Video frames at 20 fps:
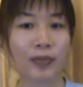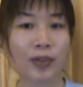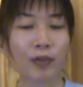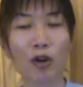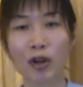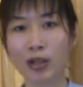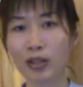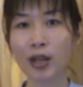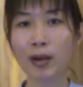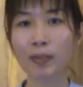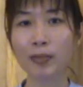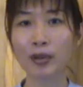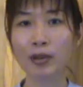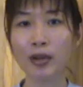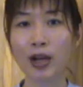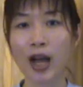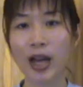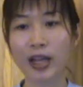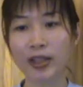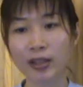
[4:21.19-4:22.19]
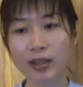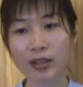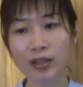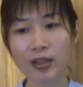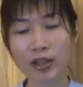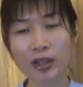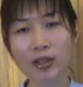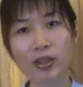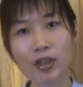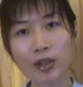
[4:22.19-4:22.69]
For example, the
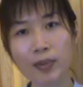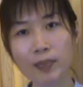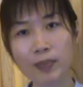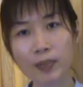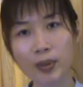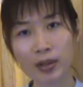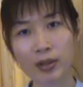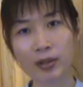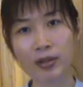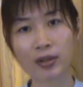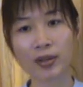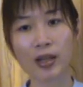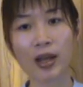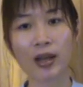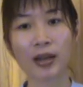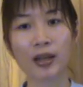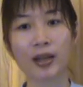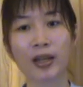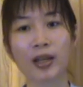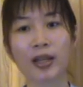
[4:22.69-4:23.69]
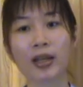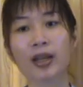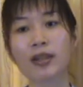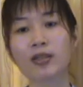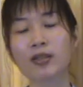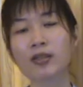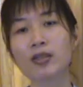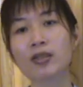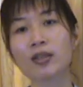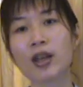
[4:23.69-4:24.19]
system per se
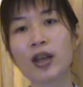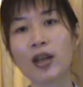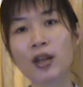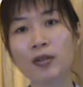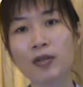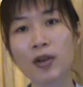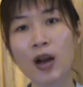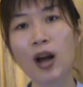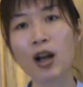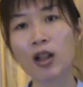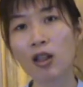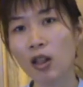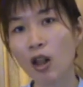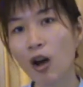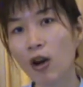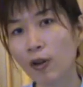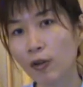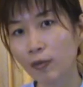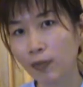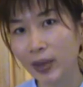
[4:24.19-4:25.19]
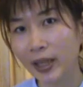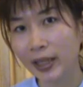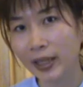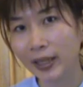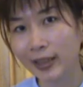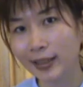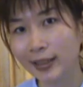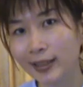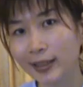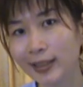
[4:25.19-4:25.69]
can save a lot of money.